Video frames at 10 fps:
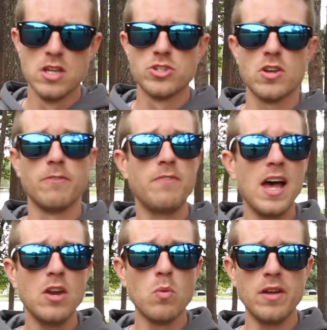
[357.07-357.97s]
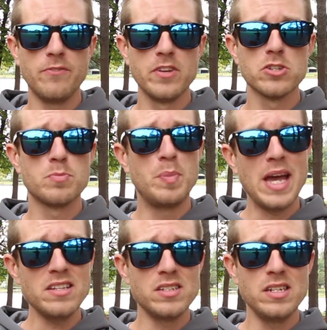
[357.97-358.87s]
So find what feels
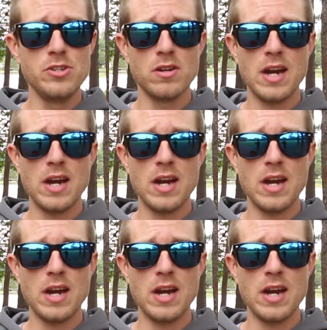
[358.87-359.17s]
best in your